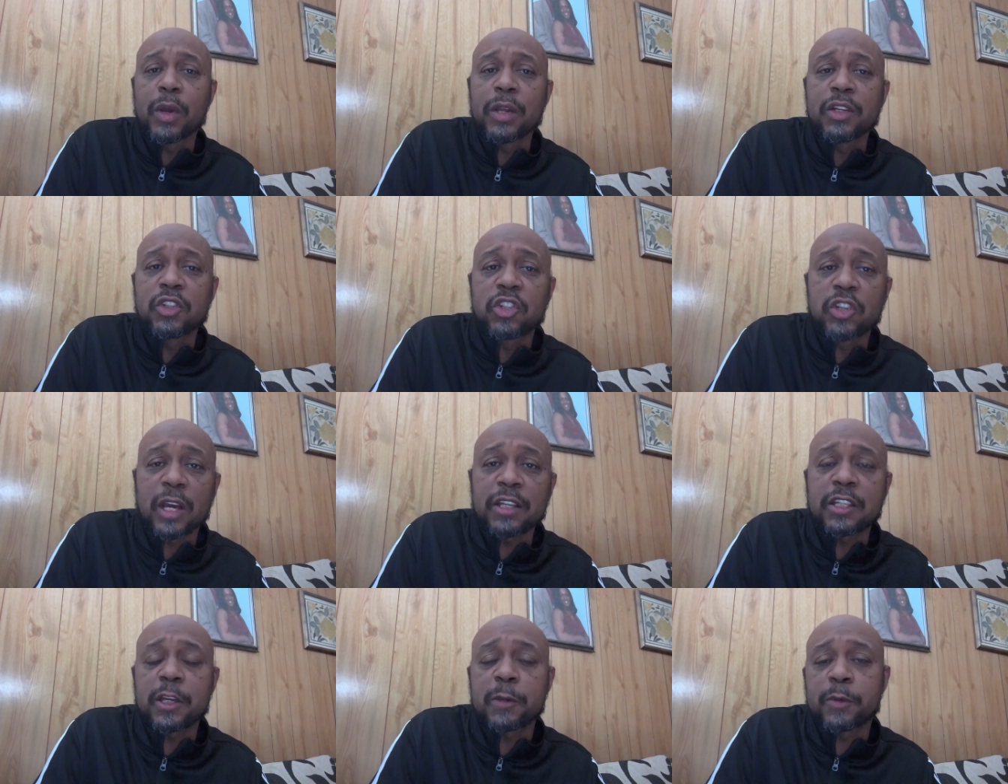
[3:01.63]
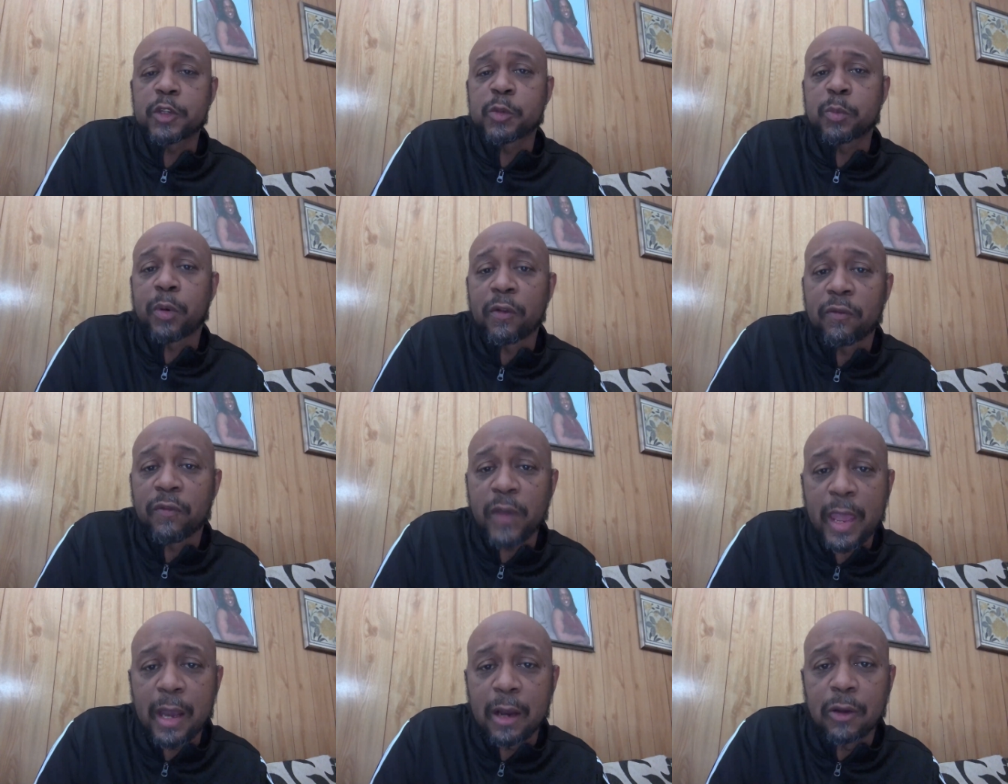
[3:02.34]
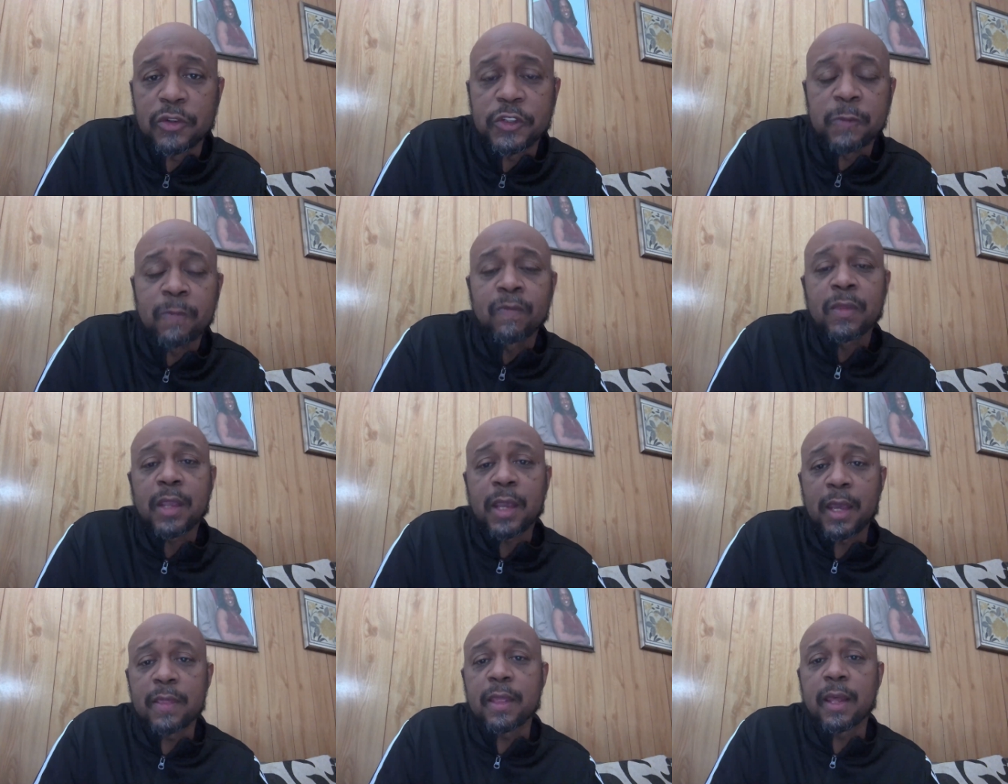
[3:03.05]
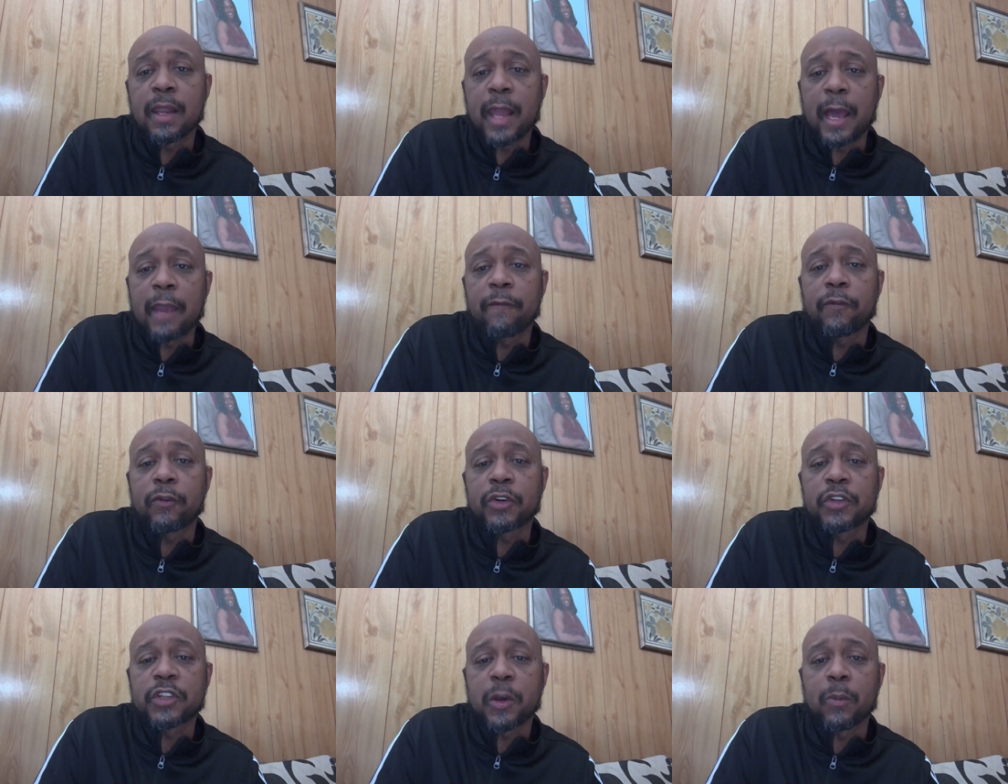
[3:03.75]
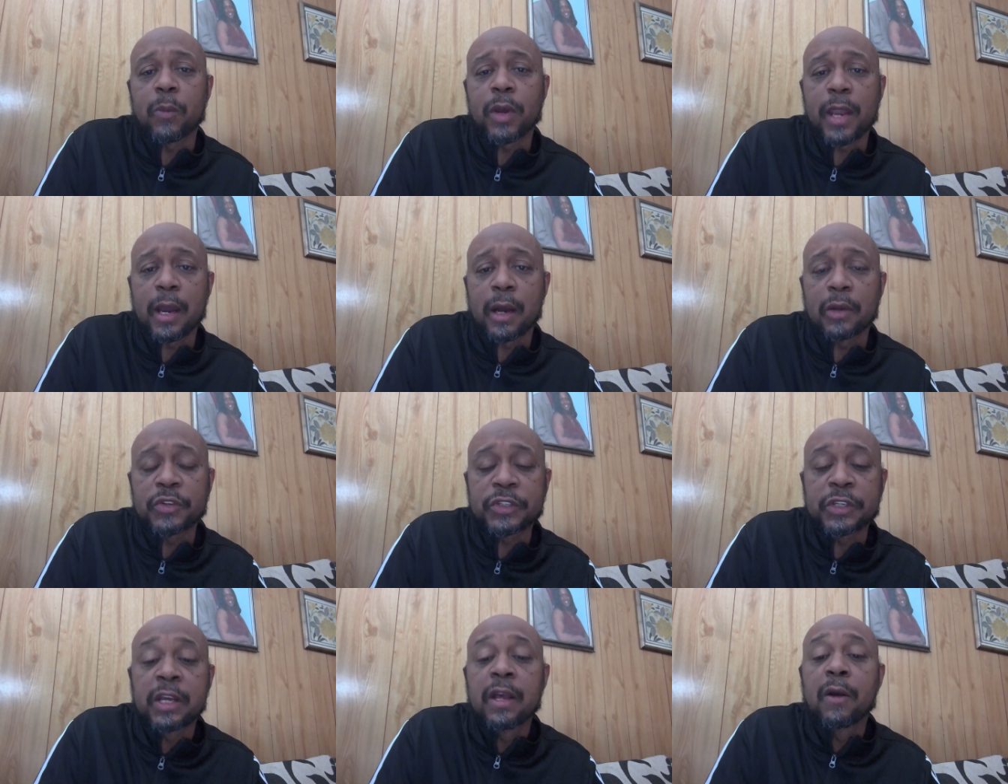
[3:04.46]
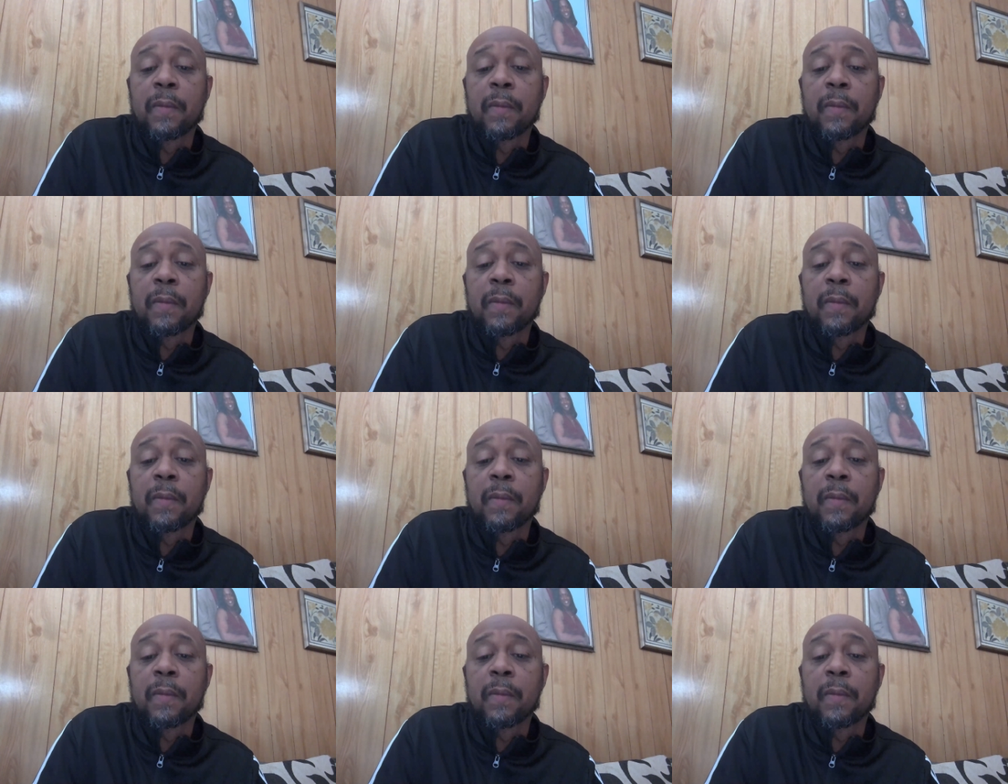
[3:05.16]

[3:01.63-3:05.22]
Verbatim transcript: when justice prevails in the life for someone else.